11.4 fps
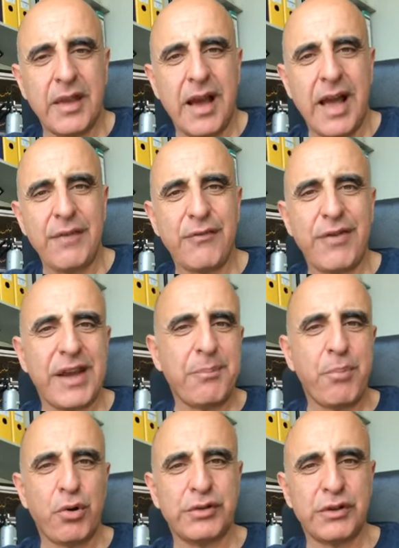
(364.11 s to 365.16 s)
I have a very
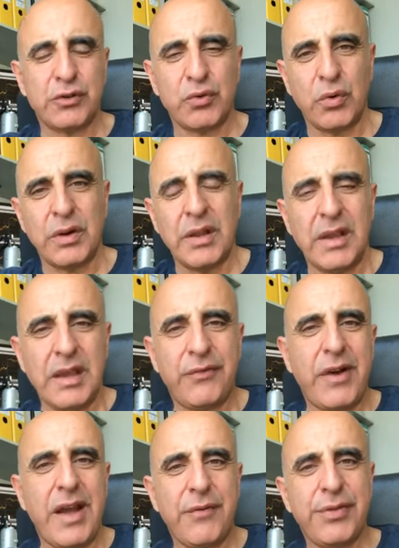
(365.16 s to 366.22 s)
important rule. If
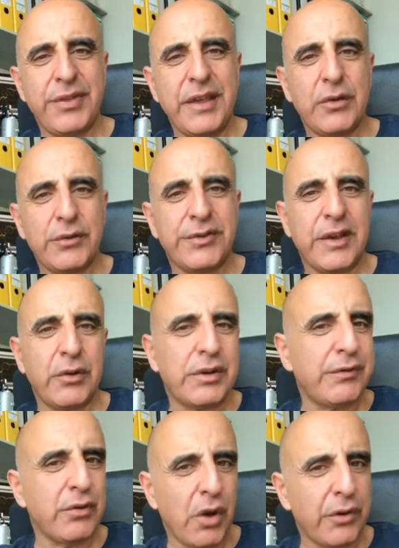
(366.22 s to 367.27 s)
I have three
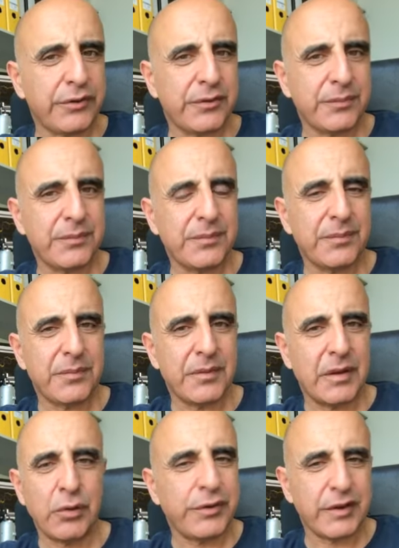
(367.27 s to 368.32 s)
consecutive loss,
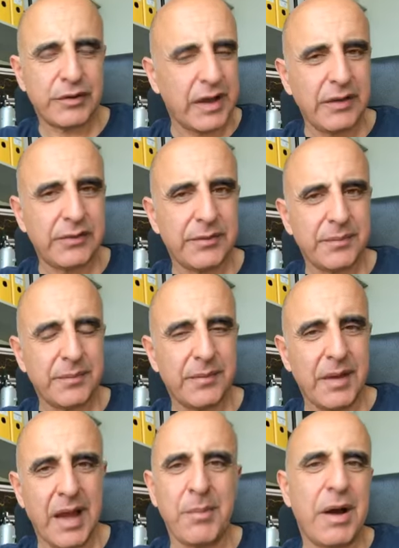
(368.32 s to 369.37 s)
losing trades,
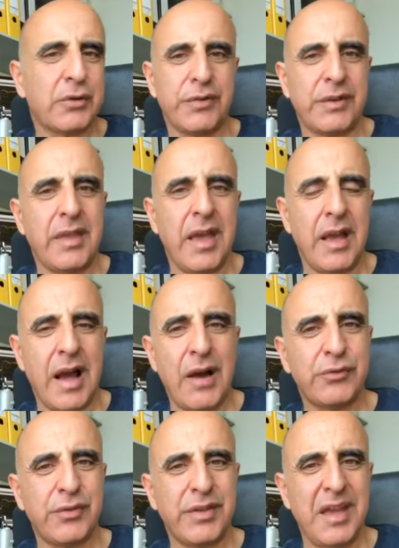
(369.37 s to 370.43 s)
I'm out of the day,
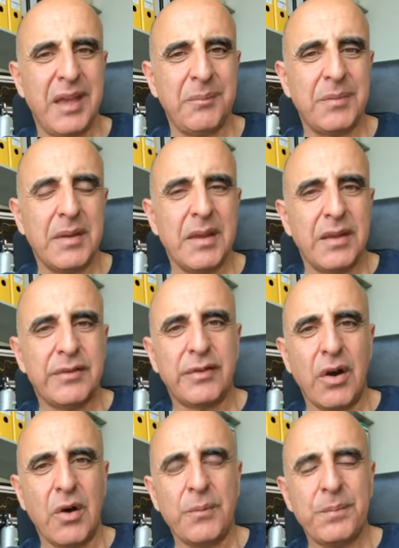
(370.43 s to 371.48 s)
out of the game.
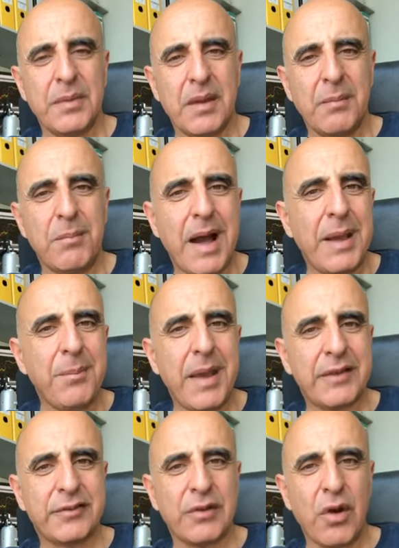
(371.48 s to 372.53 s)
So my
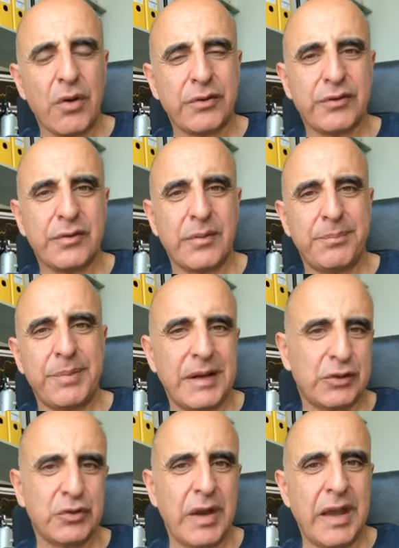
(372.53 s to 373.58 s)
max loss per
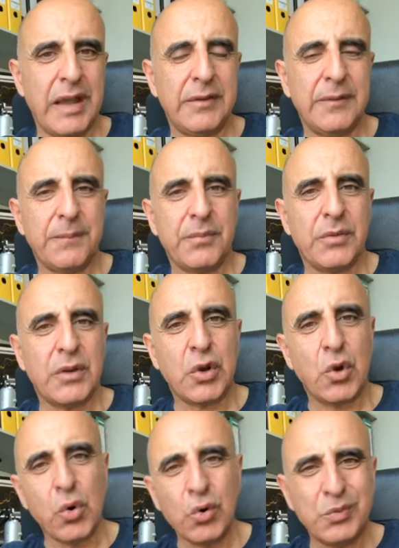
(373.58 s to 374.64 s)
trade
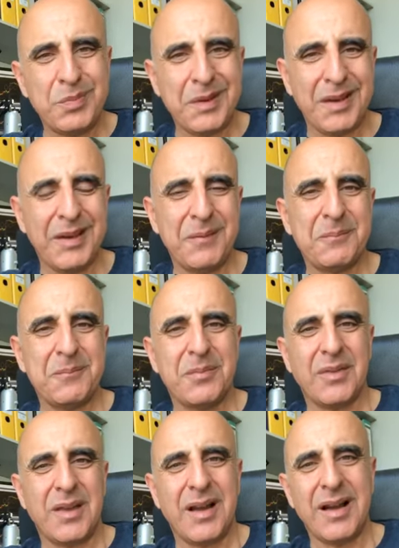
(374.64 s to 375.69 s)
could be
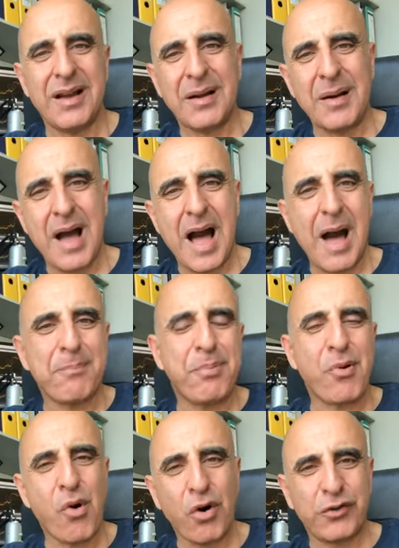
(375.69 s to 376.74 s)
uh,
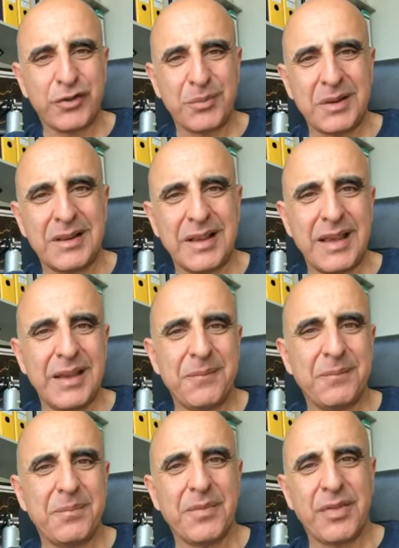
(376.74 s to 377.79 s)
approximately
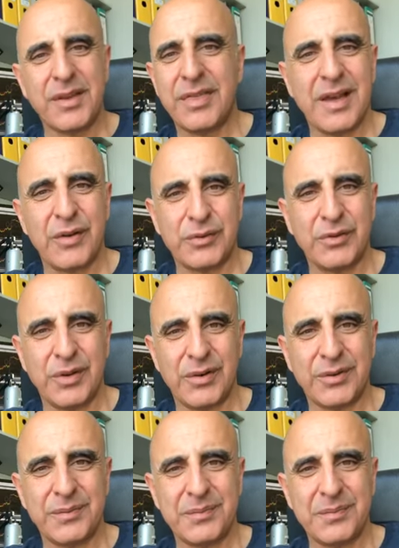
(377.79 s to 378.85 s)
three thousand dollars.